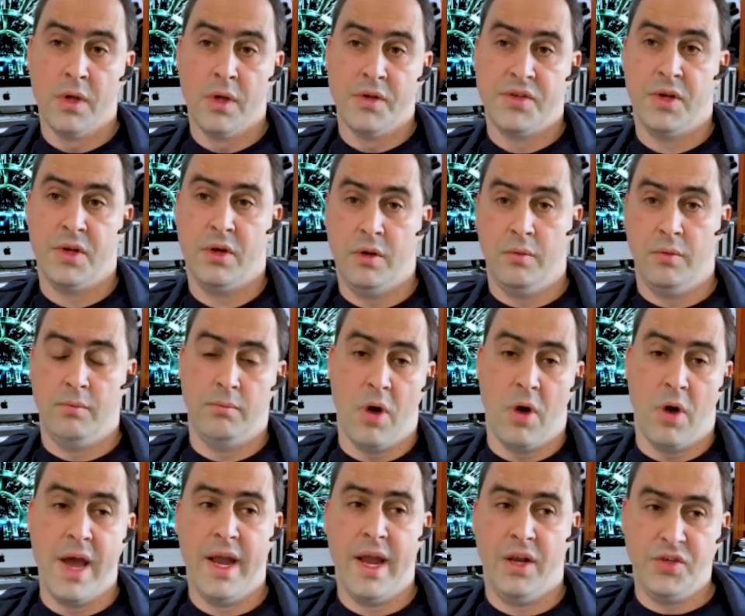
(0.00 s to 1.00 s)
So
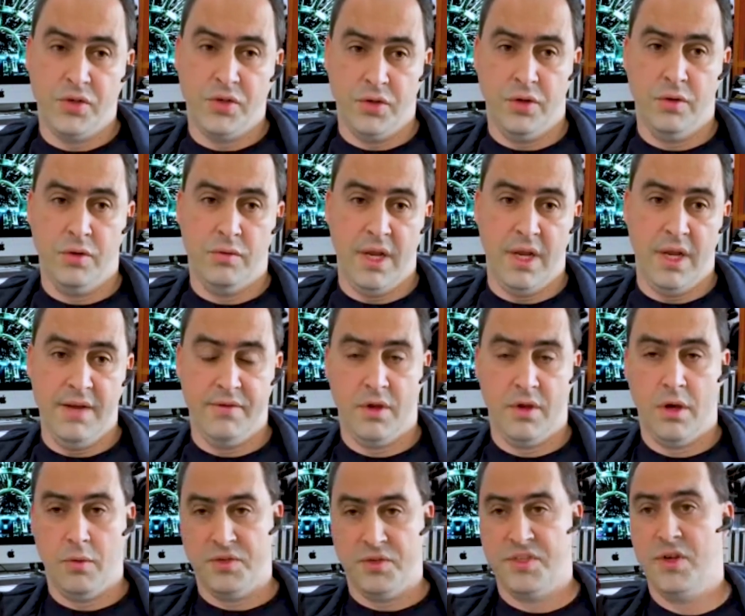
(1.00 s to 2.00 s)
my attitude, even though
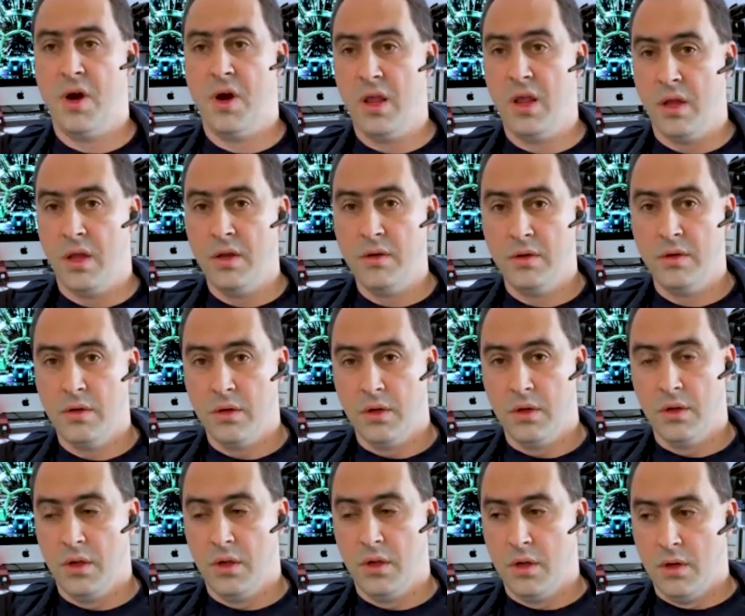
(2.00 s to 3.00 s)
it was silent,
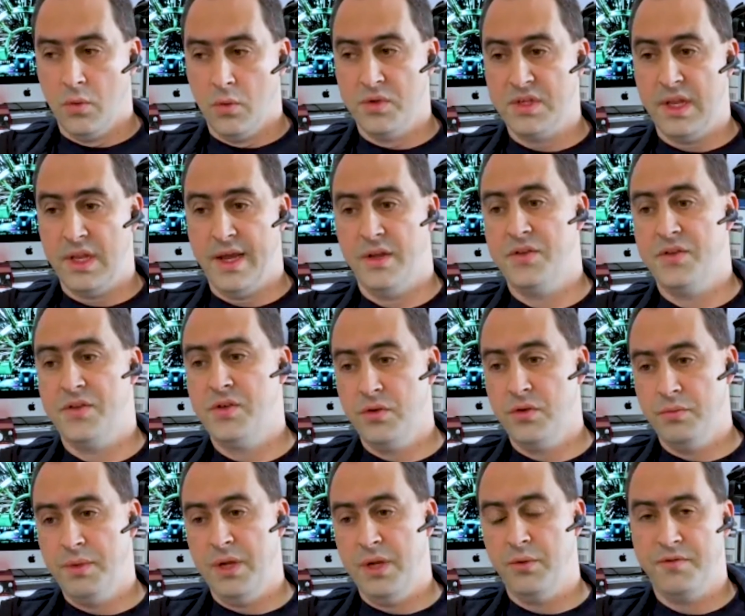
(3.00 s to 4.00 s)
was allowed to
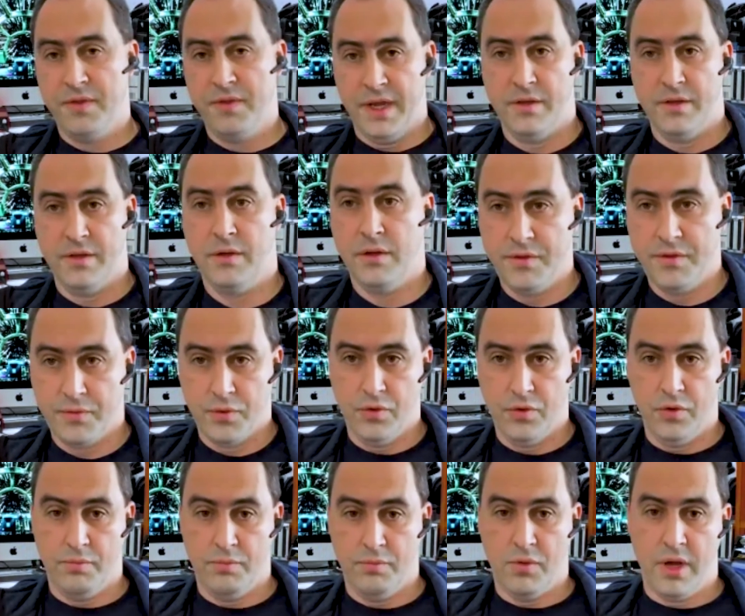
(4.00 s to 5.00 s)
be reflected
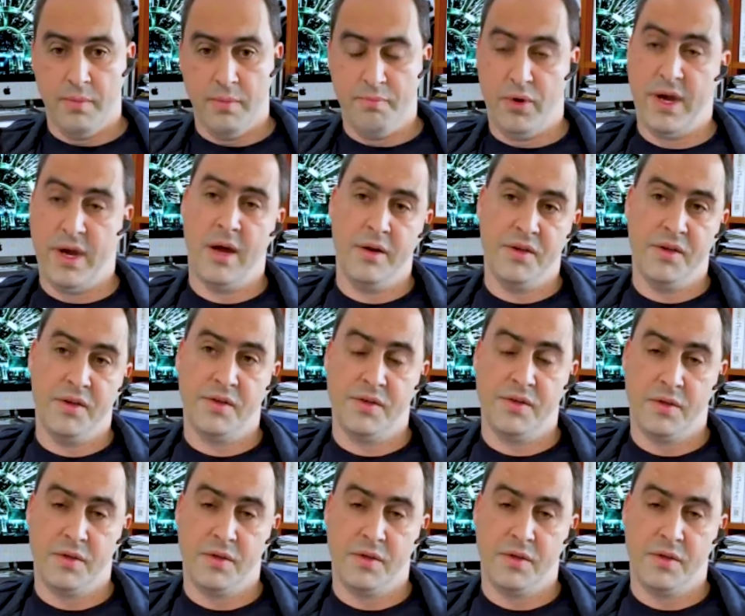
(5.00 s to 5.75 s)
through my partner's